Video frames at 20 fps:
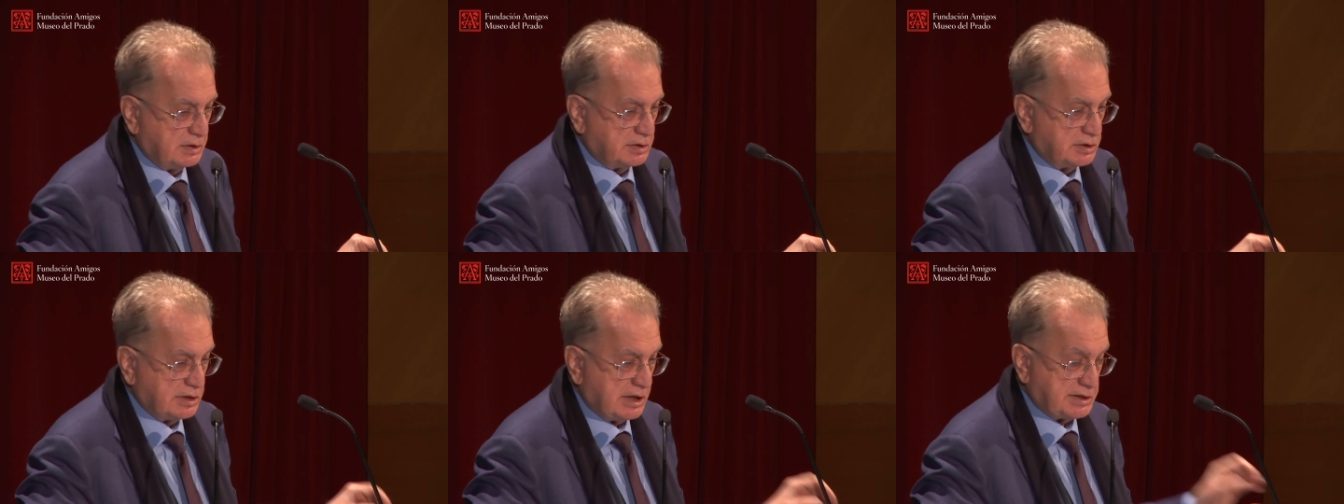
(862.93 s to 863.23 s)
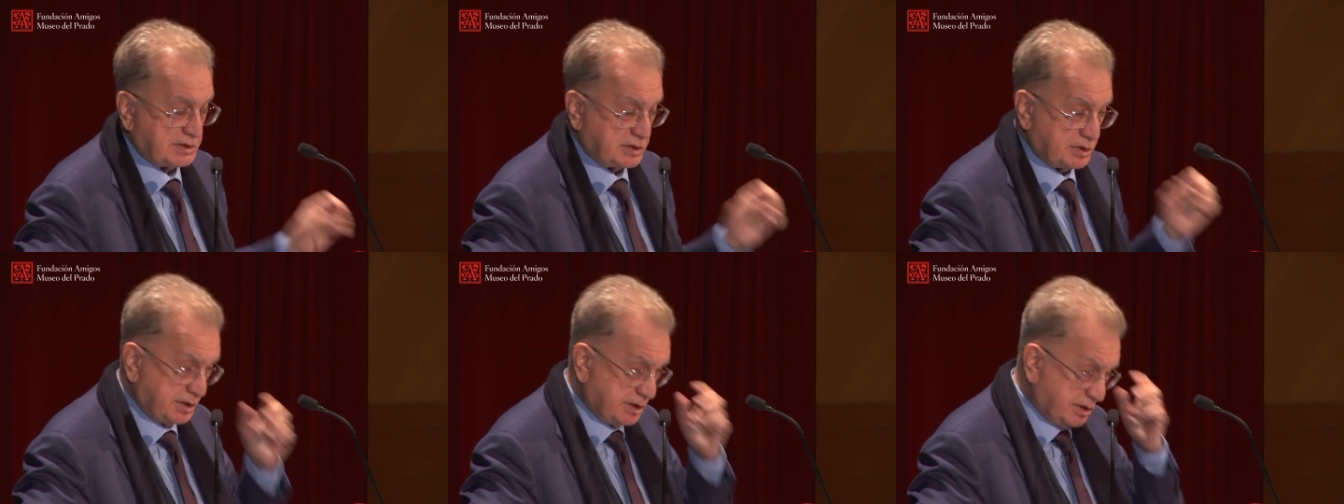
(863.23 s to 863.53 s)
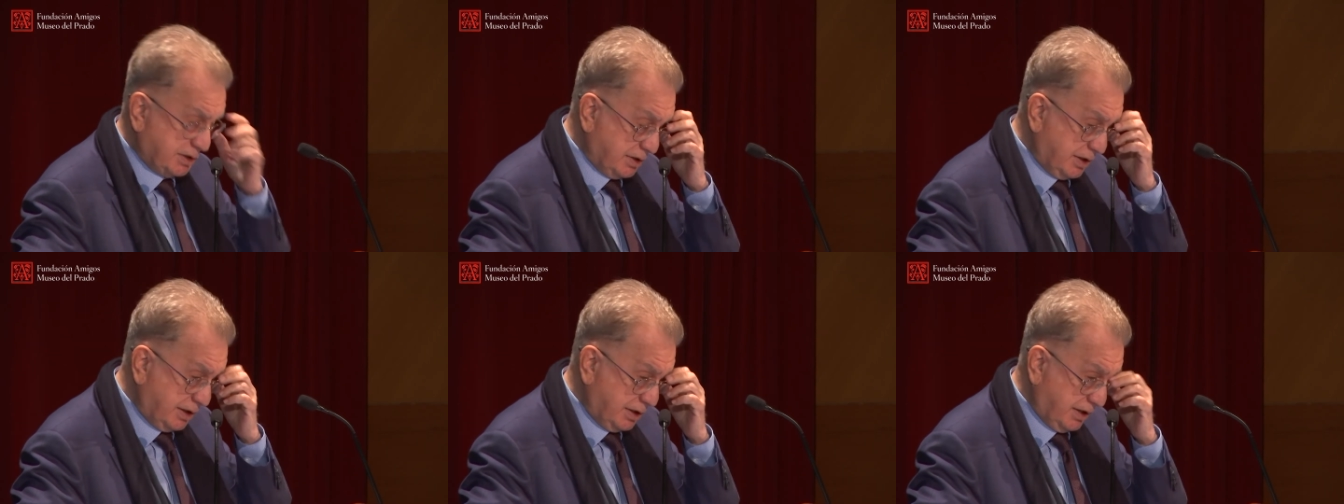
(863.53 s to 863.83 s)
just
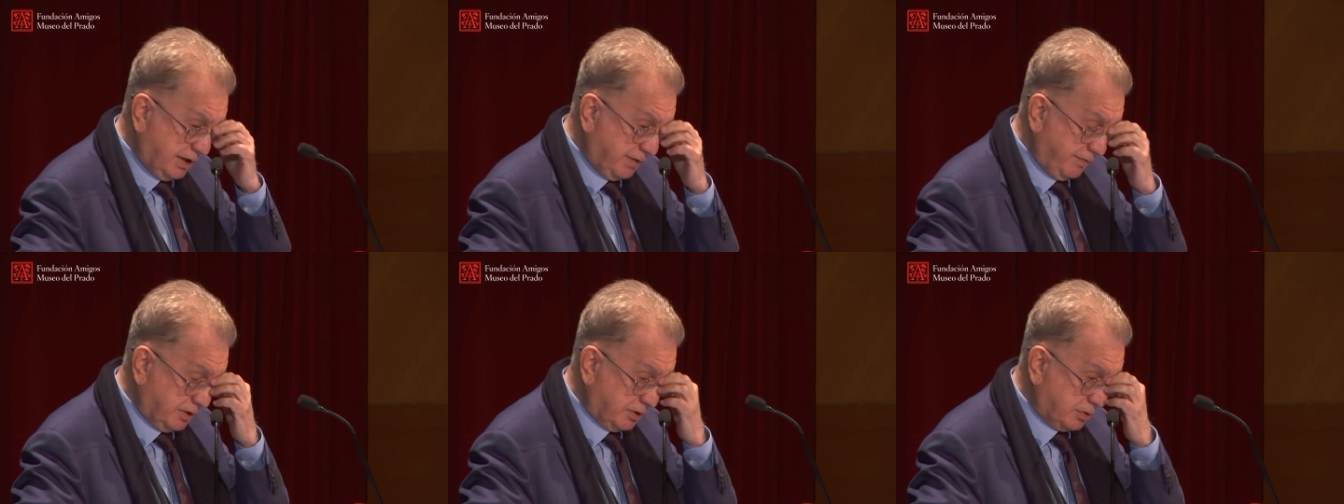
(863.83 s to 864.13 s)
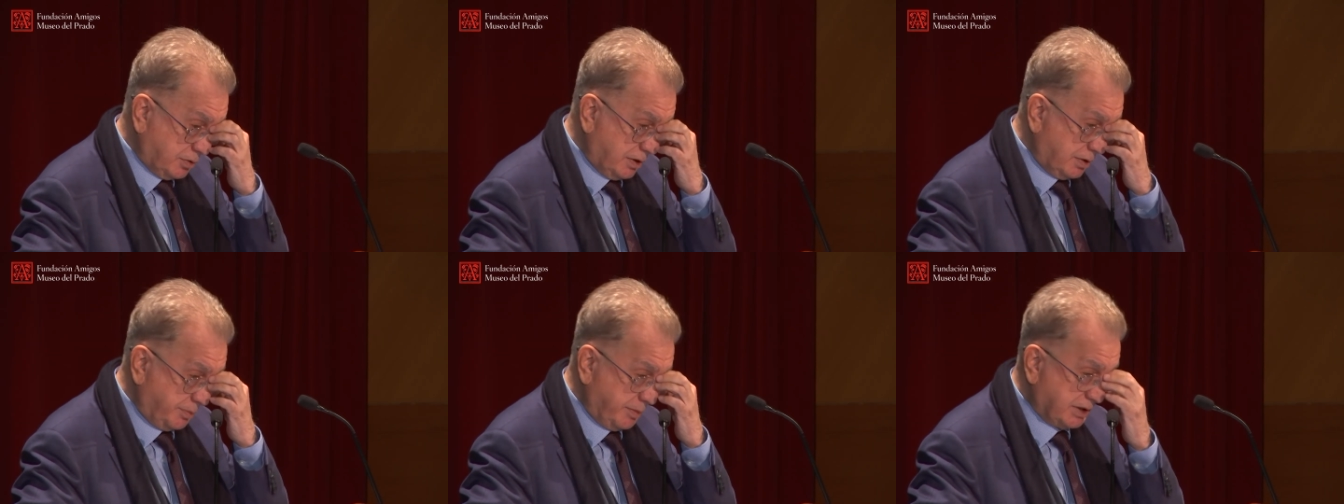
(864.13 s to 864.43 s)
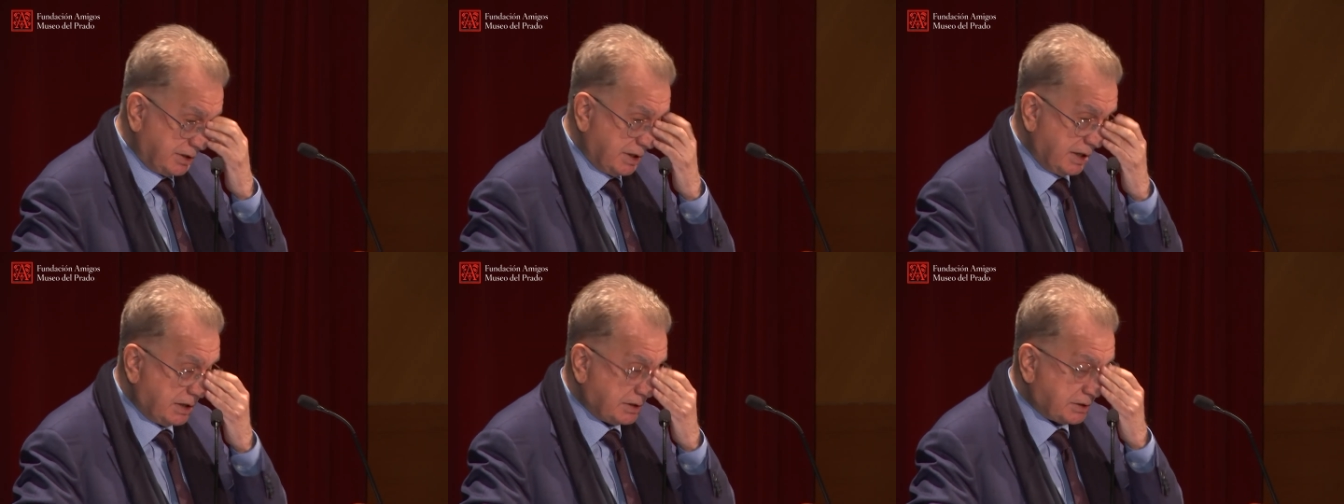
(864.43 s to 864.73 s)
recently given to
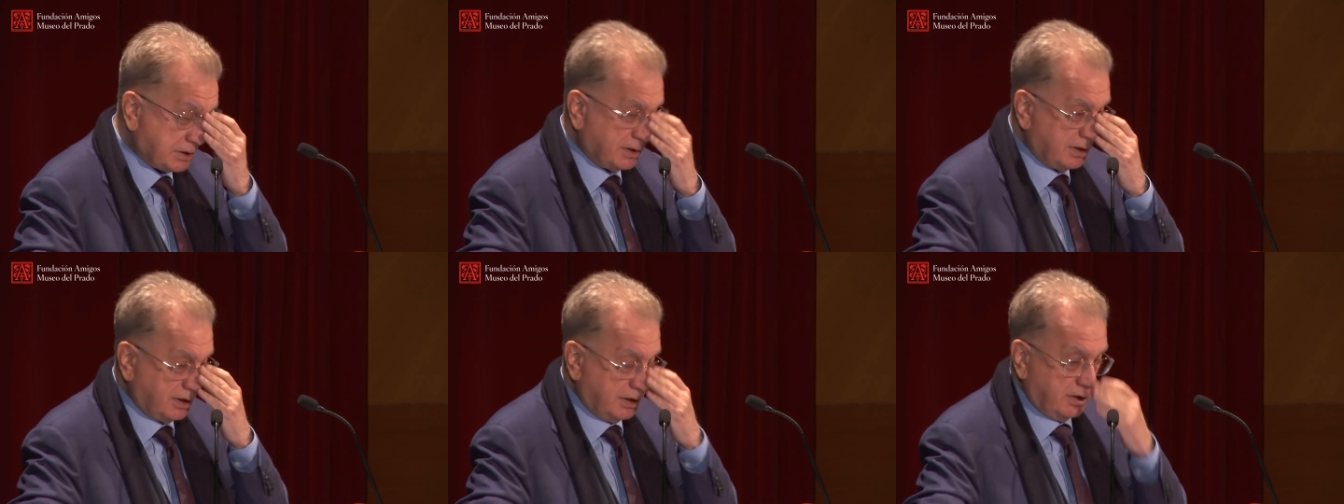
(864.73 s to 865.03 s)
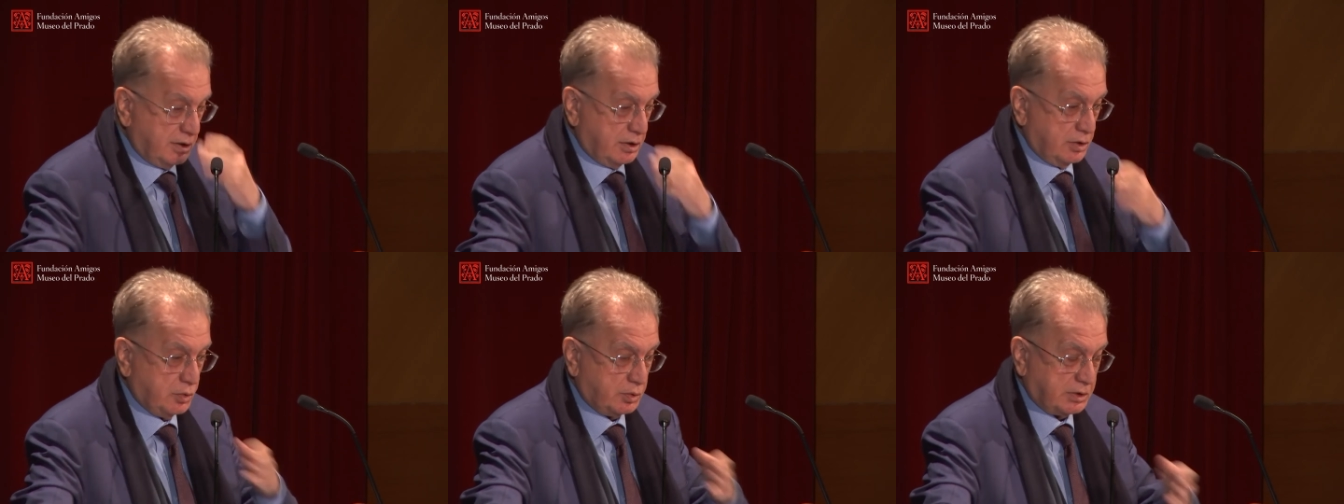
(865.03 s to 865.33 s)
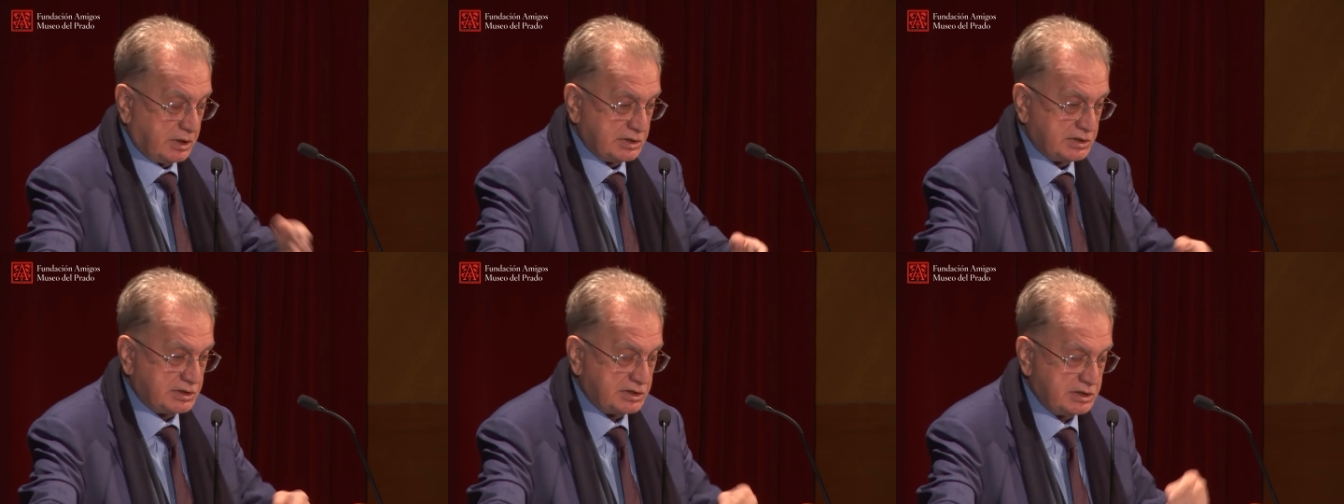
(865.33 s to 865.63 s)
Hermitage. You
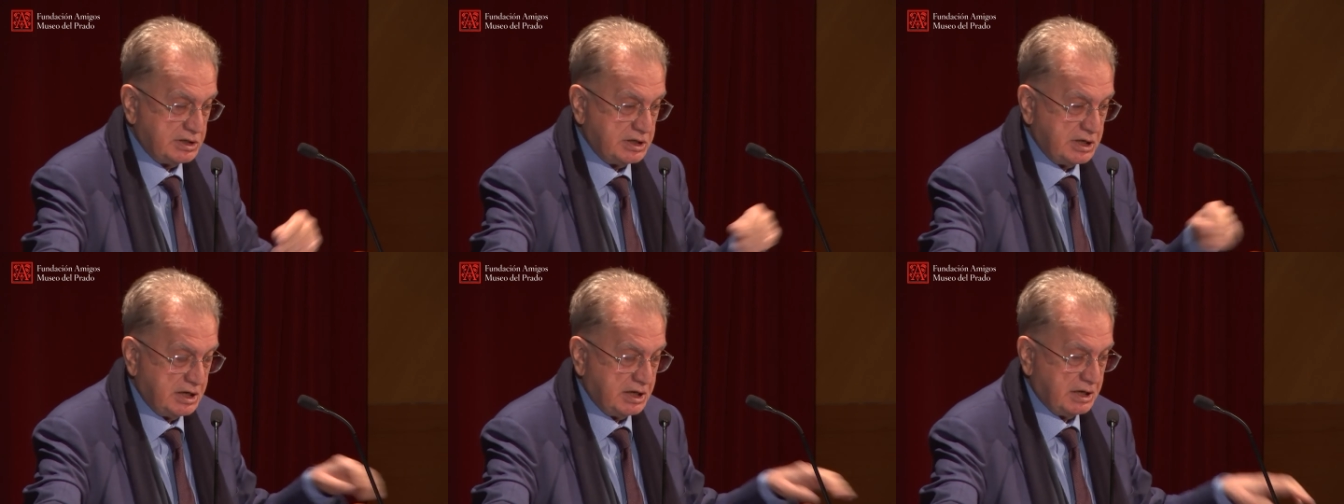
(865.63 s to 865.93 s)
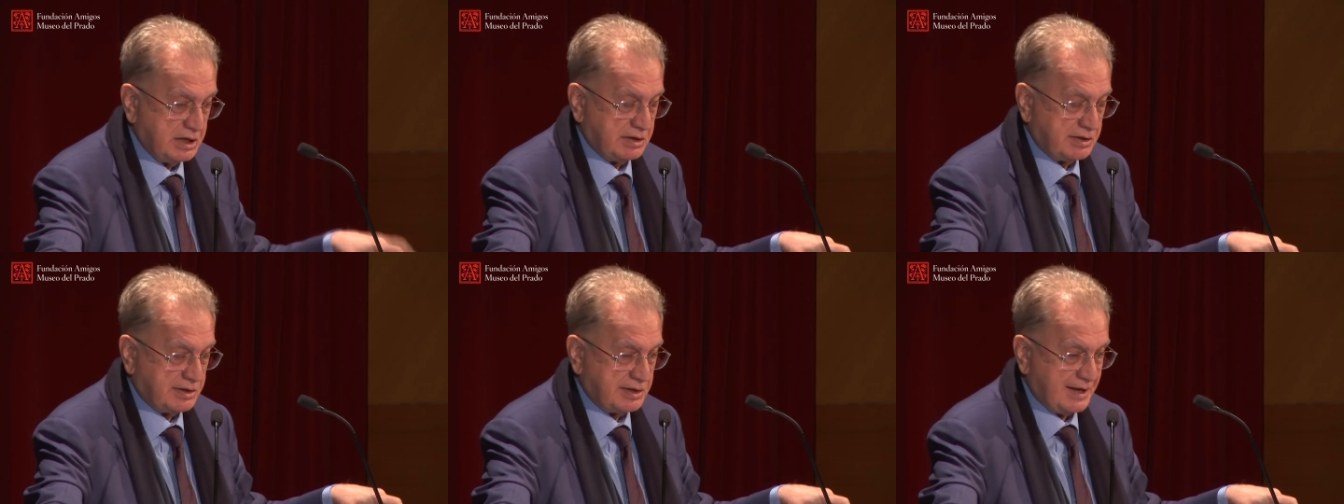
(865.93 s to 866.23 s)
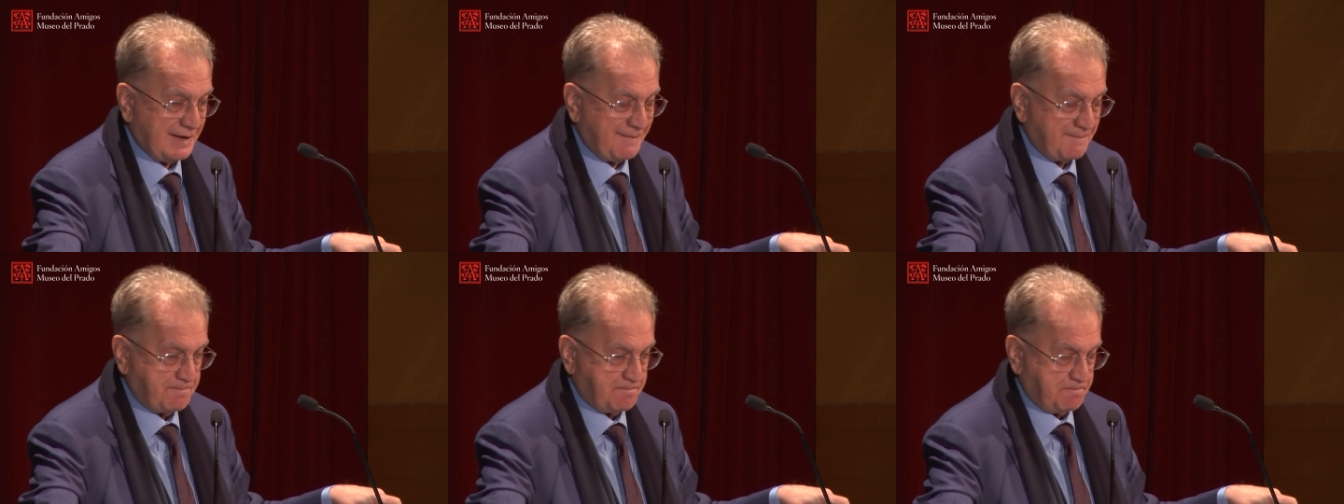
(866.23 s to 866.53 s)
can see here the